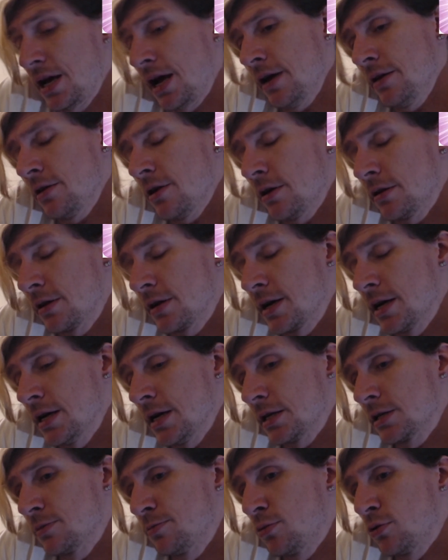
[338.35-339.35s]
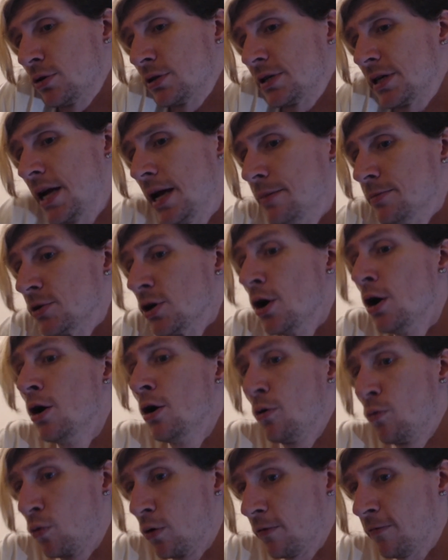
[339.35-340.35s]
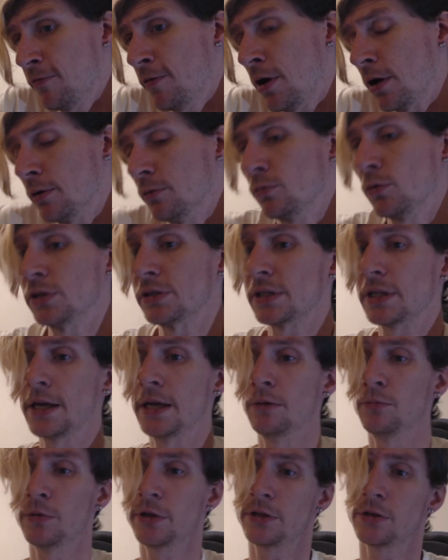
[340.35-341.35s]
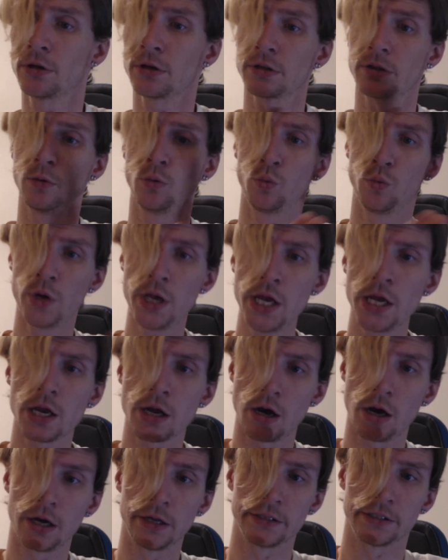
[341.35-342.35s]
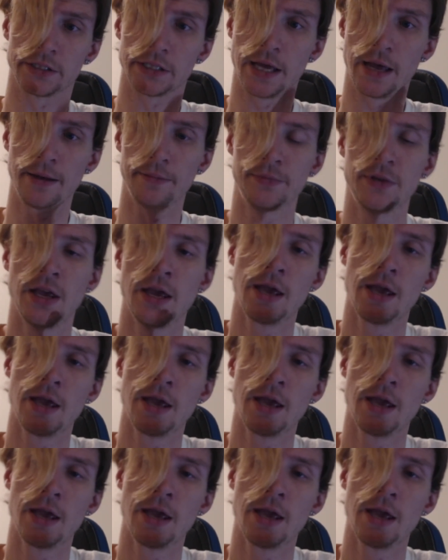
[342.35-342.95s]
I thought the Kinect Sports games were fun. Once again, we took the Wii concept.